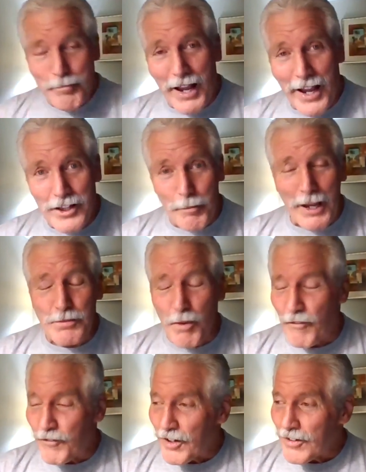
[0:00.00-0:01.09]
at the
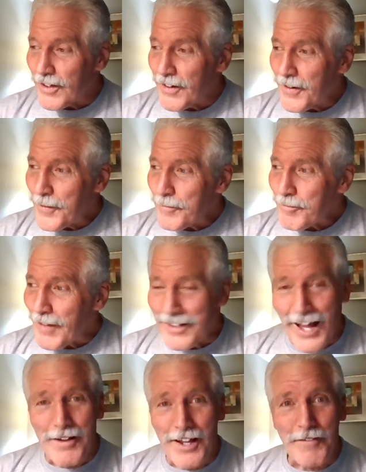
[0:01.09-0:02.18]
baseball field. And
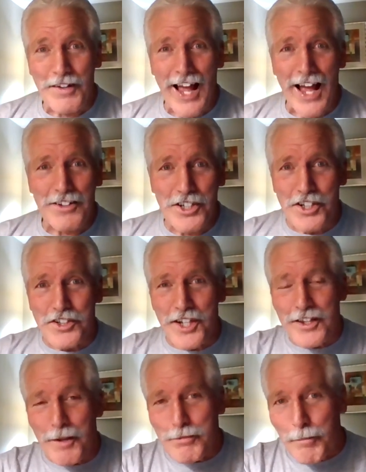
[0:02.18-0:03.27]
that even that just to see
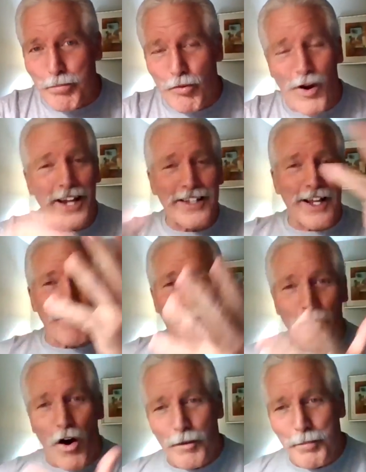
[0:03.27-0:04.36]
the, the parade that
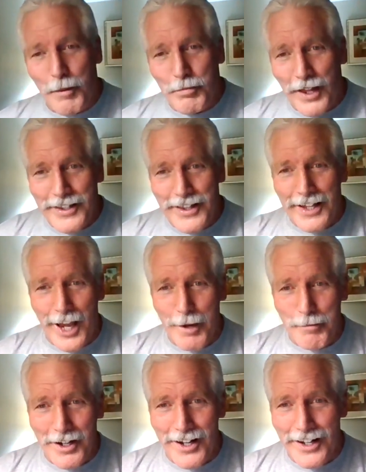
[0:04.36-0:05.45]
of all the people that, that came
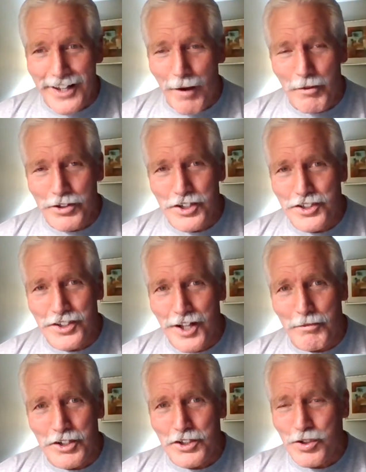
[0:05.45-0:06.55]
in on it that was just,
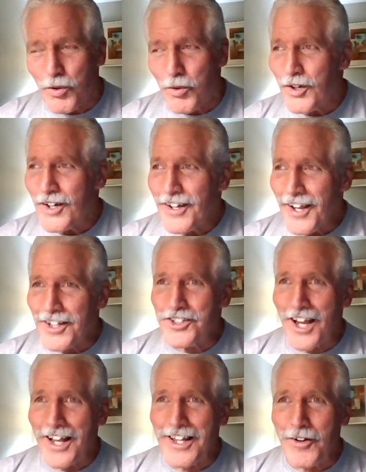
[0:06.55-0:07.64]
that was just so
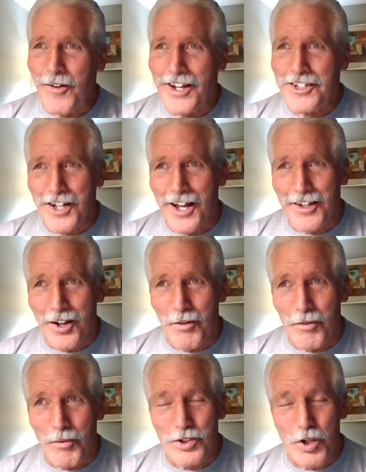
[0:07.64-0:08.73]
insanely crazy that you
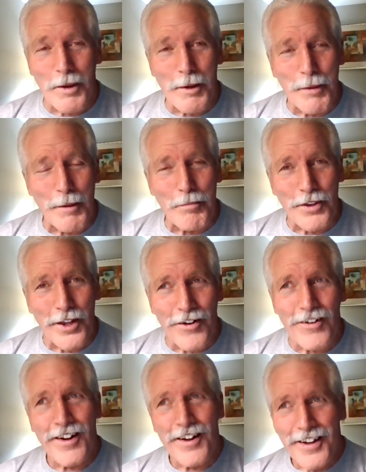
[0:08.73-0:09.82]
know it was so many people
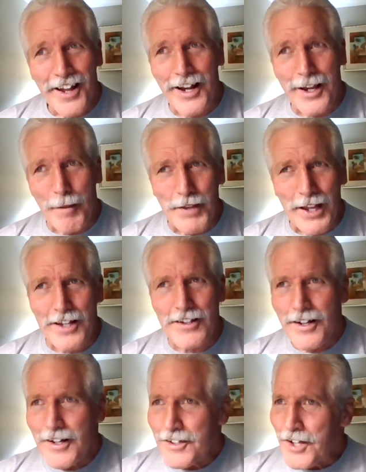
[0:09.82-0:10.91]
there and I kept thinking,
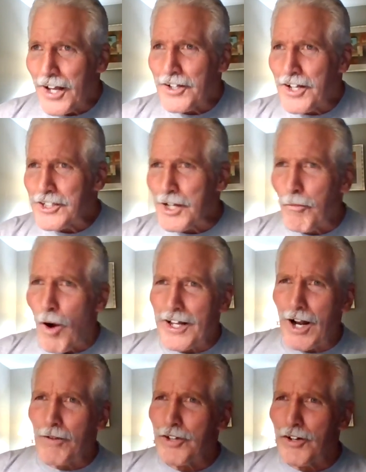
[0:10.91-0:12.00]
as I'm
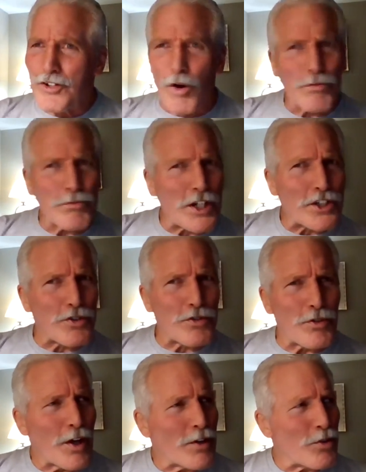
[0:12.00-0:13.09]
walking out there to go, geez,
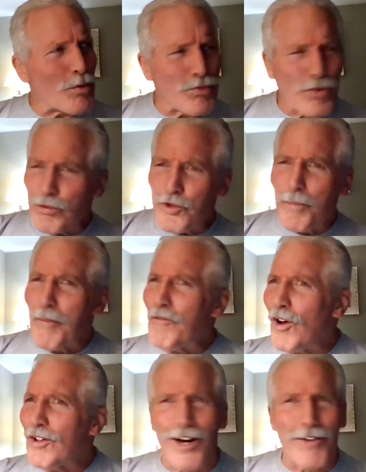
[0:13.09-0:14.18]
don't don't trip and
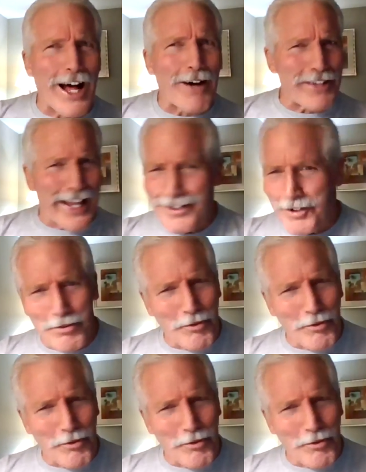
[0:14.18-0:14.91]
fall down now there.